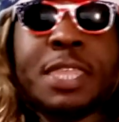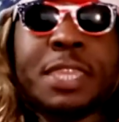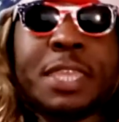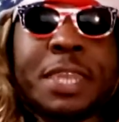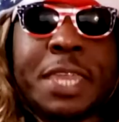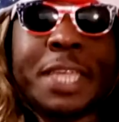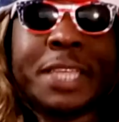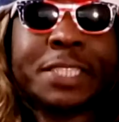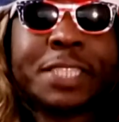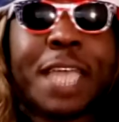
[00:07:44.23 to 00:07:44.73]
the
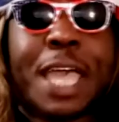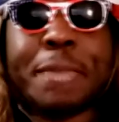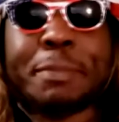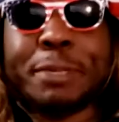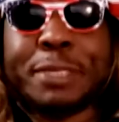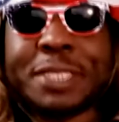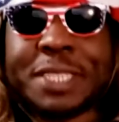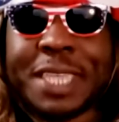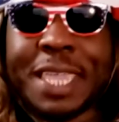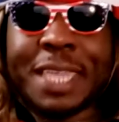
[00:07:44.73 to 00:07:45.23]
next time
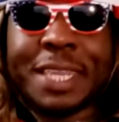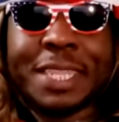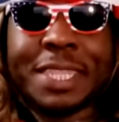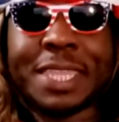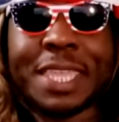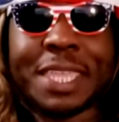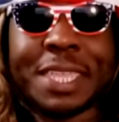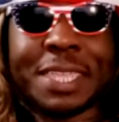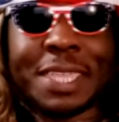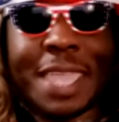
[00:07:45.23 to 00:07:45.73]
you see
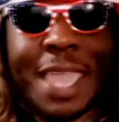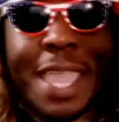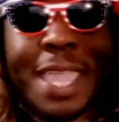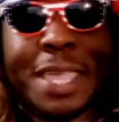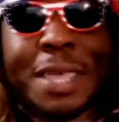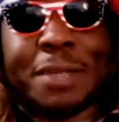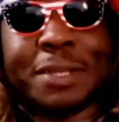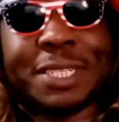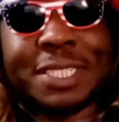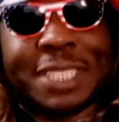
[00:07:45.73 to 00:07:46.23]
anything
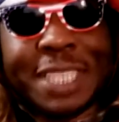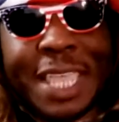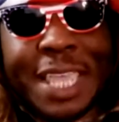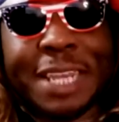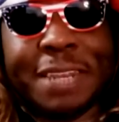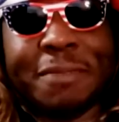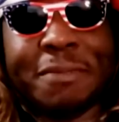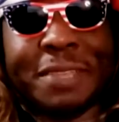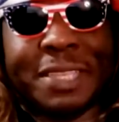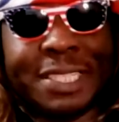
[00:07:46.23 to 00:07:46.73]
gay on the
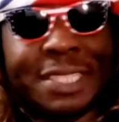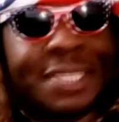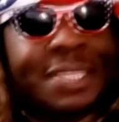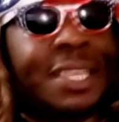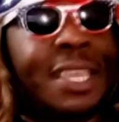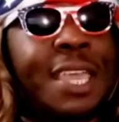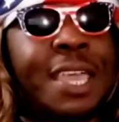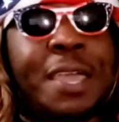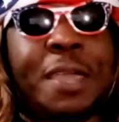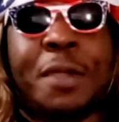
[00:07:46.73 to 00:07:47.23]

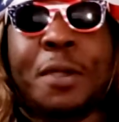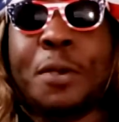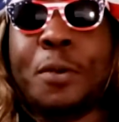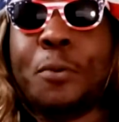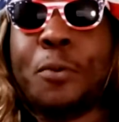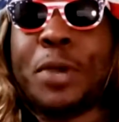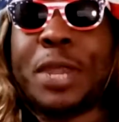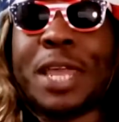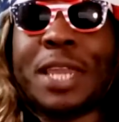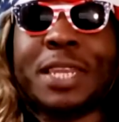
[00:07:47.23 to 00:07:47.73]
television,
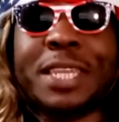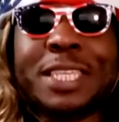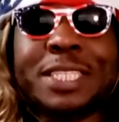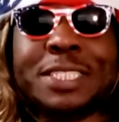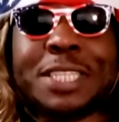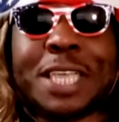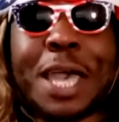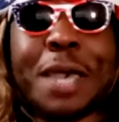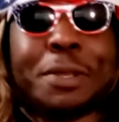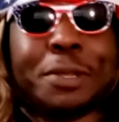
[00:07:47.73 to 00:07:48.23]
what I
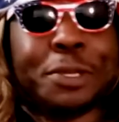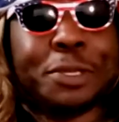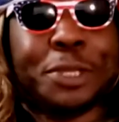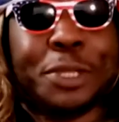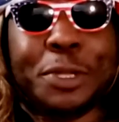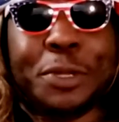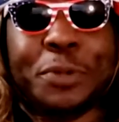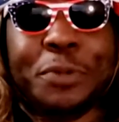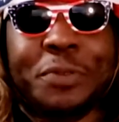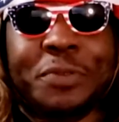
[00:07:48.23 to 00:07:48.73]
need y'all to
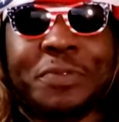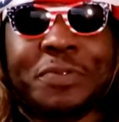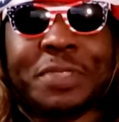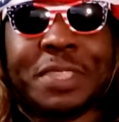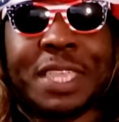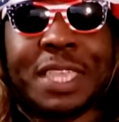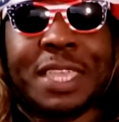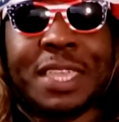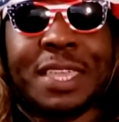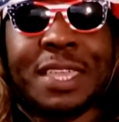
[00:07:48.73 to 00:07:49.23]
do
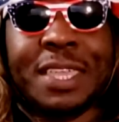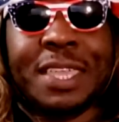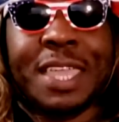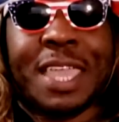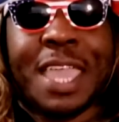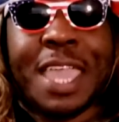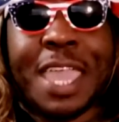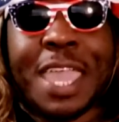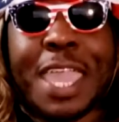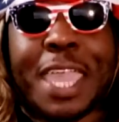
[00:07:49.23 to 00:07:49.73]

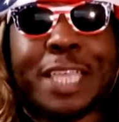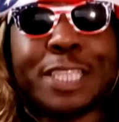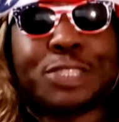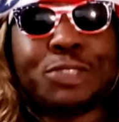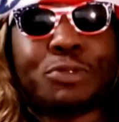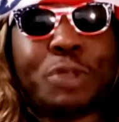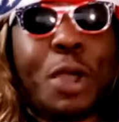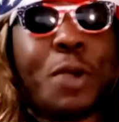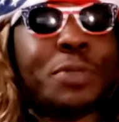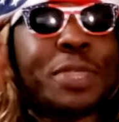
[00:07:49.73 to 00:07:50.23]
is
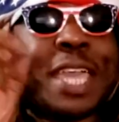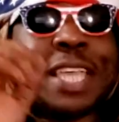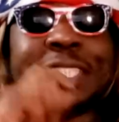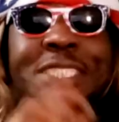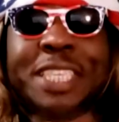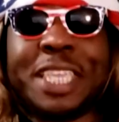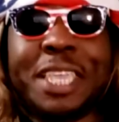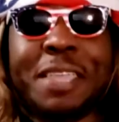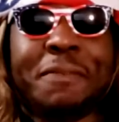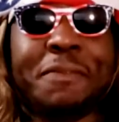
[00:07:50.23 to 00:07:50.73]
throw that
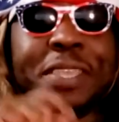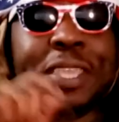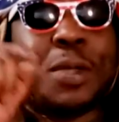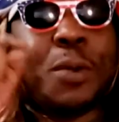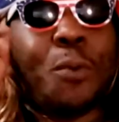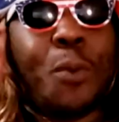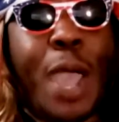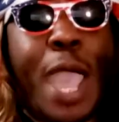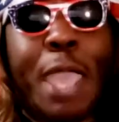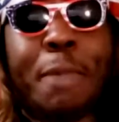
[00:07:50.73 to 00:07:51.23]
TV
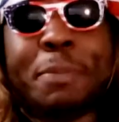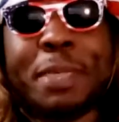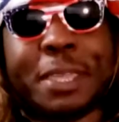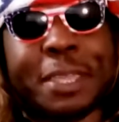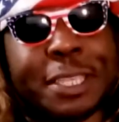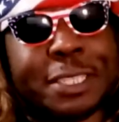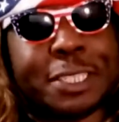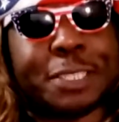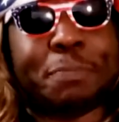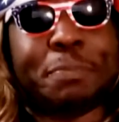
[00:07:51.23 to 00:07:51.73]
away
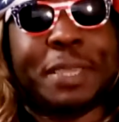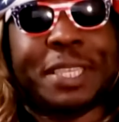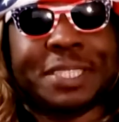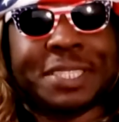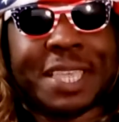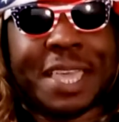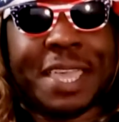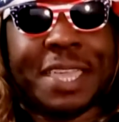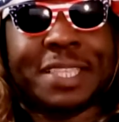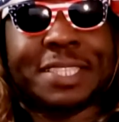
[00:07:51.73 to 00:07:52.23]
because it's been
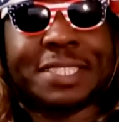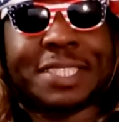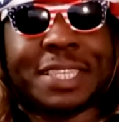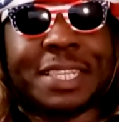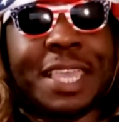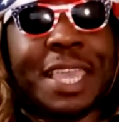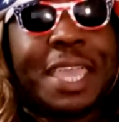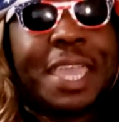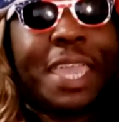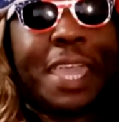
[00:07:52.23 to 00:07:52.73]

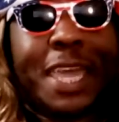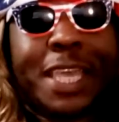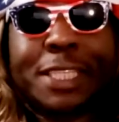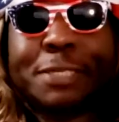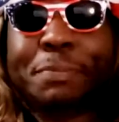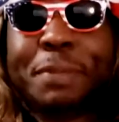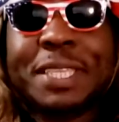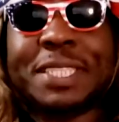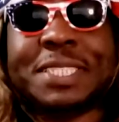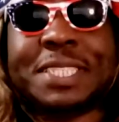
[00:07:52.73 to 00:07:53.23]
tainted.
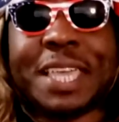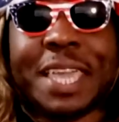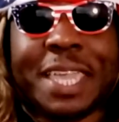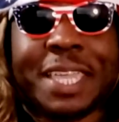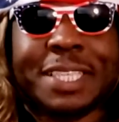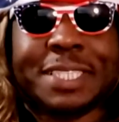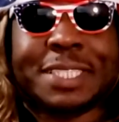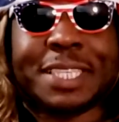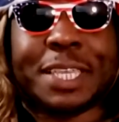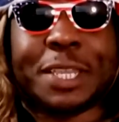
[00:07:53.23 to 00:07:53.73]
It's been
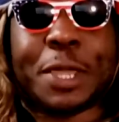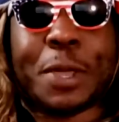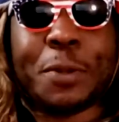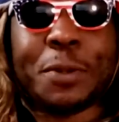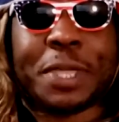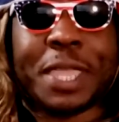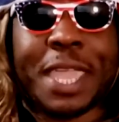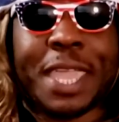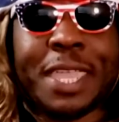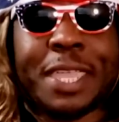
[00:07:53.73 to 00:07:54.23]
tainted,
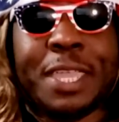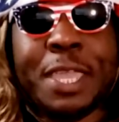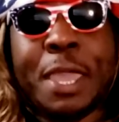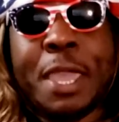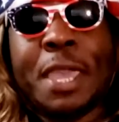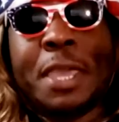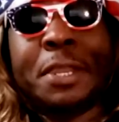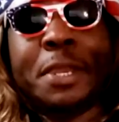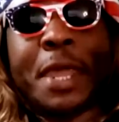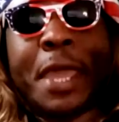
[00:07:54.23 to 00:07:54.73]
okay?
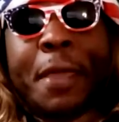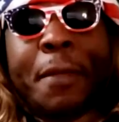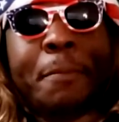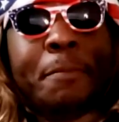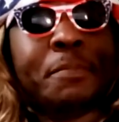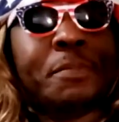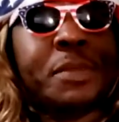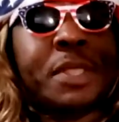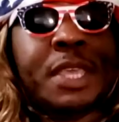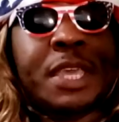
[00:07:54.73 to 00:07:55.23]
Now,
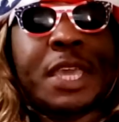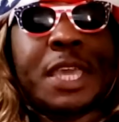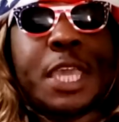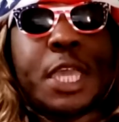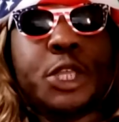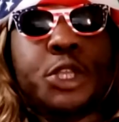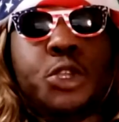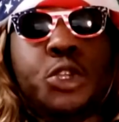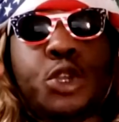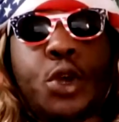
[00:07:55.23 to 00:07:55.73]

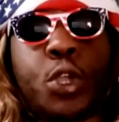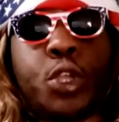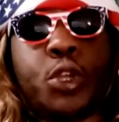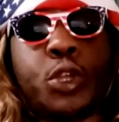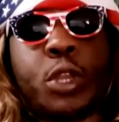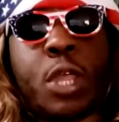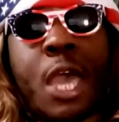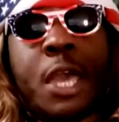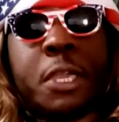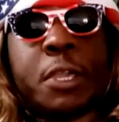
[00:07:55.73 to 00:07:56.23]
and you do,
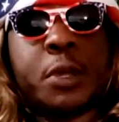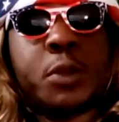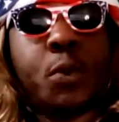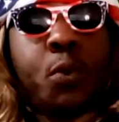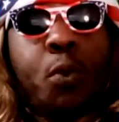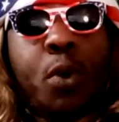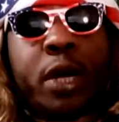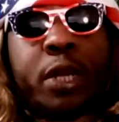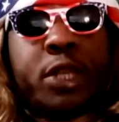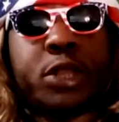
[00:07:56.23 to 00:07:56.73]
you're not gonna
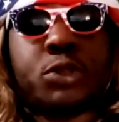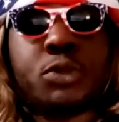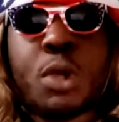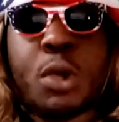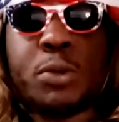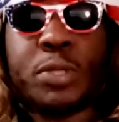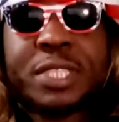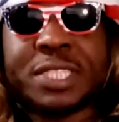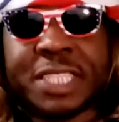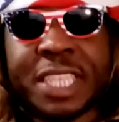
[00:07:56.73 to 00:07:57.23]
want to
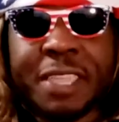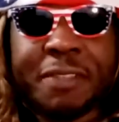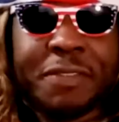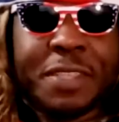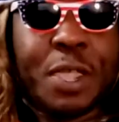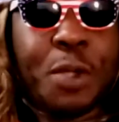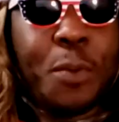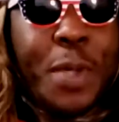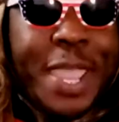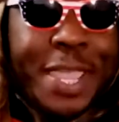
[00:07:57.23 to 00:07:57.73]
throw the
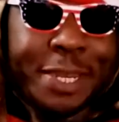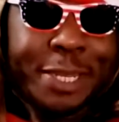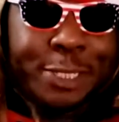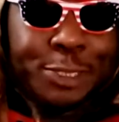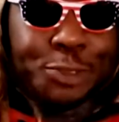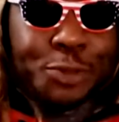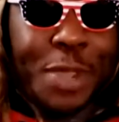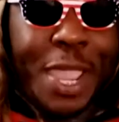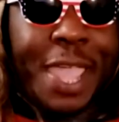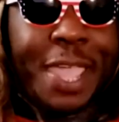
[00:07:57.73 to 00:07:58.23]
TV away in the
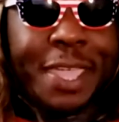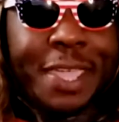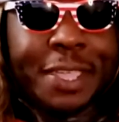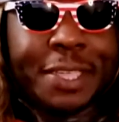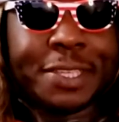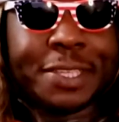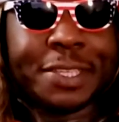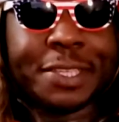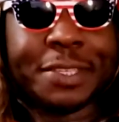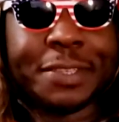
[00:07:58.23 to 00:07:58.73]

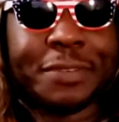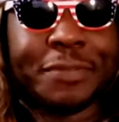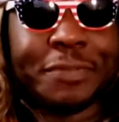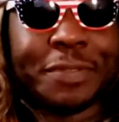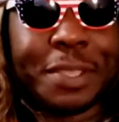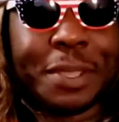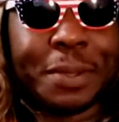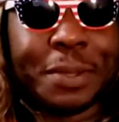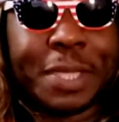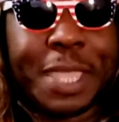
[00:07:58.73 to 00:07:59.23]
trash,
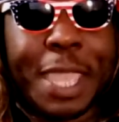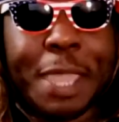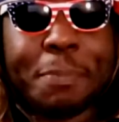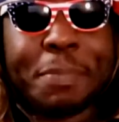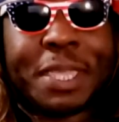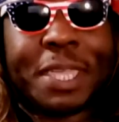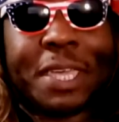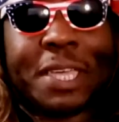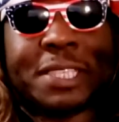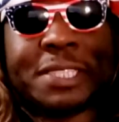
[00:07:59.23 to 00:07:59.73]
okay?
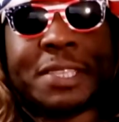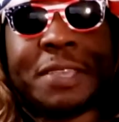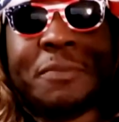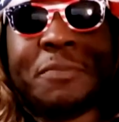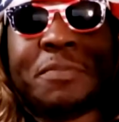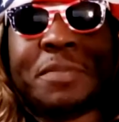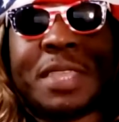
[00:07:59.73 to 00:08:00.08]
Because